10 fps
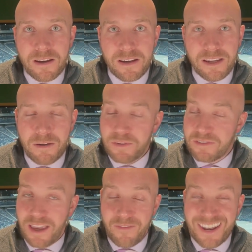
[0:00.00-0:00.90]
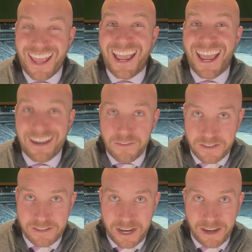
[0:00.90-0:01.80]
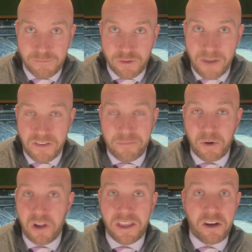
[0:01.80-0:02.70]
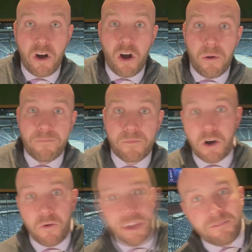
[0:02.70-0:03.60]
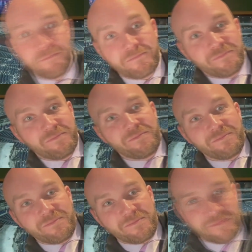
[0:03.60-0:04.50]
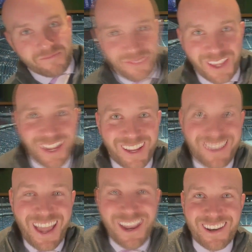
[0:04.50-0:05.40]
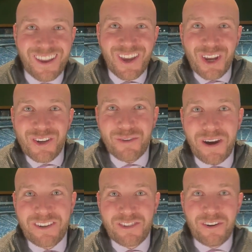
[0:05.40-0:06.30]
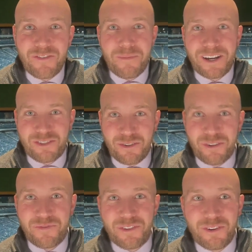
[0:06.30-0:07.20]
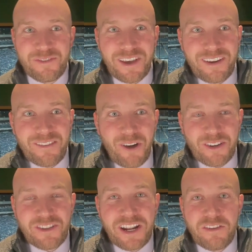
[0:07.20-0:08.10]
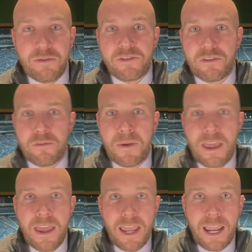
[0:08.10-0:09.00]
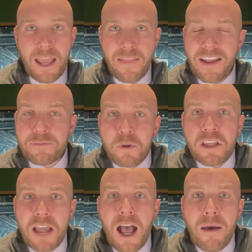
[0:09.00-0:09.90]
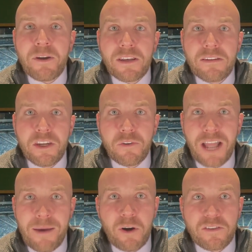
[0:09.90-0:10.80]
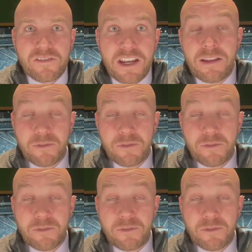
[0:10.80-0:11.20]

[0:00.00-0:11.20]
He was having a heck of a time driving the ball at all, going in that direction over my shoulder for those watching on YouTube. And that's pretty common here in Highmark Stadium.